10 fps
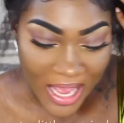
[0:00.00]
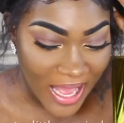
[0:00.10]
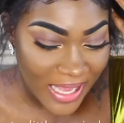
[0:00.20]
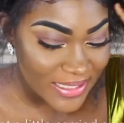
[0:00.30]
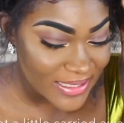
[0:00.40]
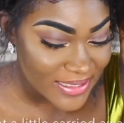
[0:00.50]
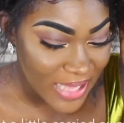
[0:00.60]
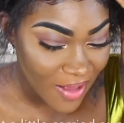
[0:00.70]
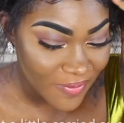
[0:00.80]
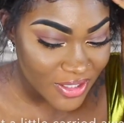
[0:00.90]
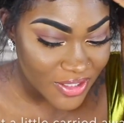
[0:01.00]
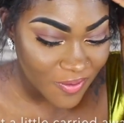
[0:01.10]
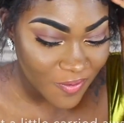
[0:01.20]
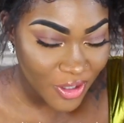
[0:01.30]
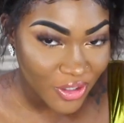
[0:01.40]
I had to salvage
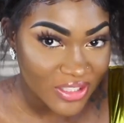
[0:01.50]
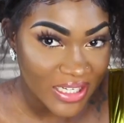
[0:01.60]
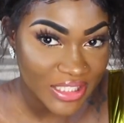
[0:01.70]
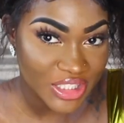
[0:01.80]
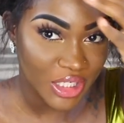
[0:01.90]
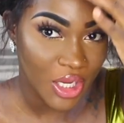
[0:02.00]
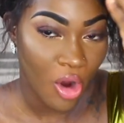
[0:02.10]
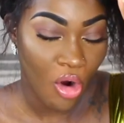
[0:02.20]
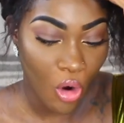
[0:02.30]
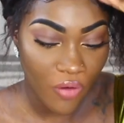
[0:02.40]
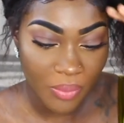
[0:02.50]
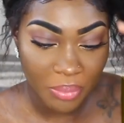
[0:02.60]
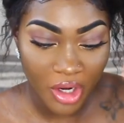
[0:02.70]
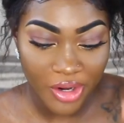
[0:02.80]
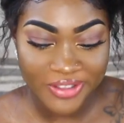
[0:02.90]
the front because I literally
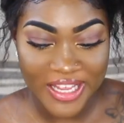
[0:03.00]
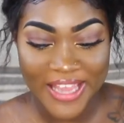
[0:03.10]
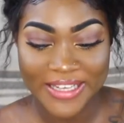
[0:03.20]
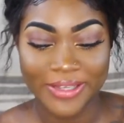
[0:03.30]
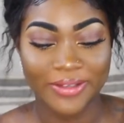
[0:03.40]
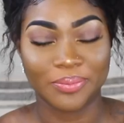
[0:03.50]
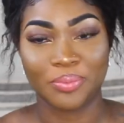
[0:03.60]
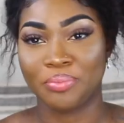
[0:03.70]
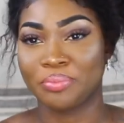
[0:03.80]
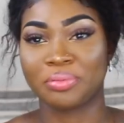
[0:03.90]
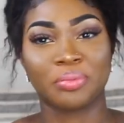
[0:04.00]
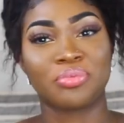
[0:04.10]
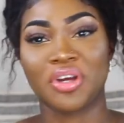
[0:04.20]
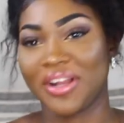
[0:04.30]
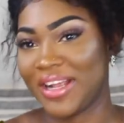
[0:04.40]
overplucked. I did,
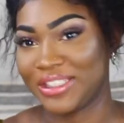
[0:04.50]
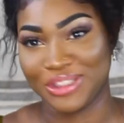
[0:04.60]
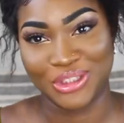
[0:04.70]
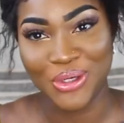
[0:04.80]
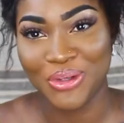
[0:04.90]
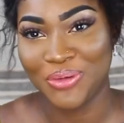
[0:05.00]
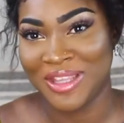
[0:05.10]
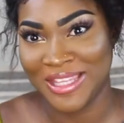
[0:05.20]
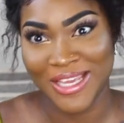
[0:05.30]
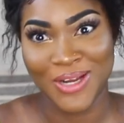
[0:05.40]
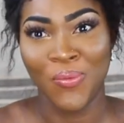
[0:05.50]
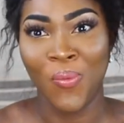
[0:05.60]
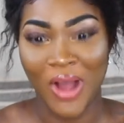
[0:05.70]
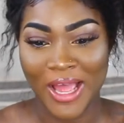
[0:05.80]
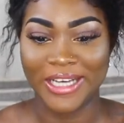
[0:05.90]
bruh, I'll show you at the end
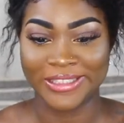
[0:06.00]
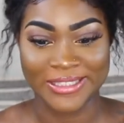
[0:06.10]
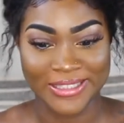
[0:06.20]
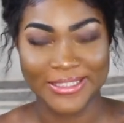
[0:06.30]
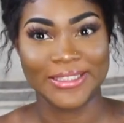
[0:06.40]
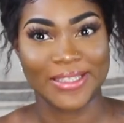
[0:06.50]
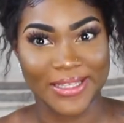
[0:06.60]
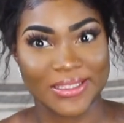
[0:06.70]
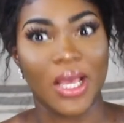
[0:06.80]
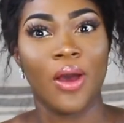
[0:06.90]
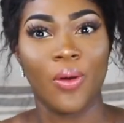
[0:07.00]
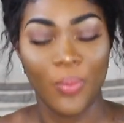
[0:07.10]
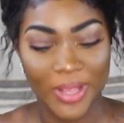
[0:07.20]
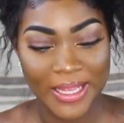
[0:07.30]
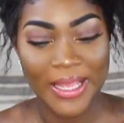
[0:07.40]
what I actually did to this
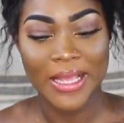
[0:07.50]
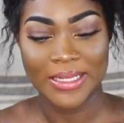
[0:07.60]
wig.